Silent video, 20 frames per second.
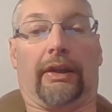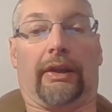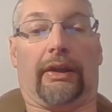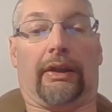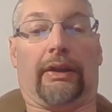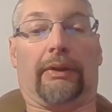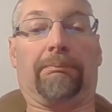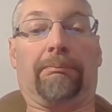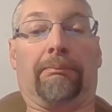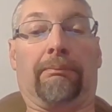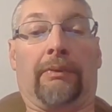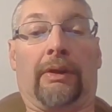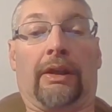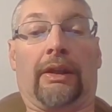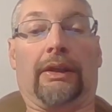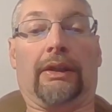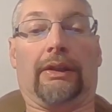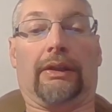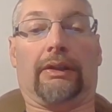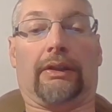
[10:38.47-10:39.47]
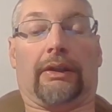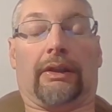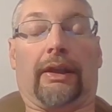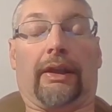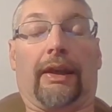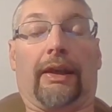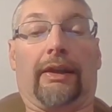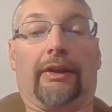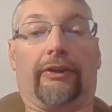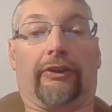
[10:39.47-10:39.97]
many
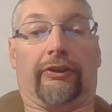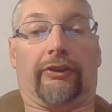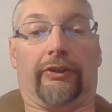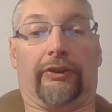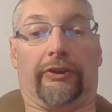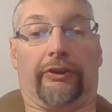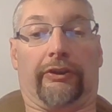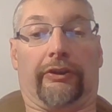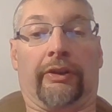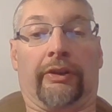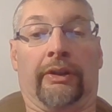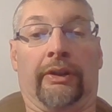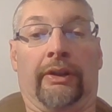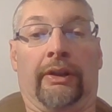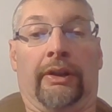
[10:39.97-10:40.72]
cases,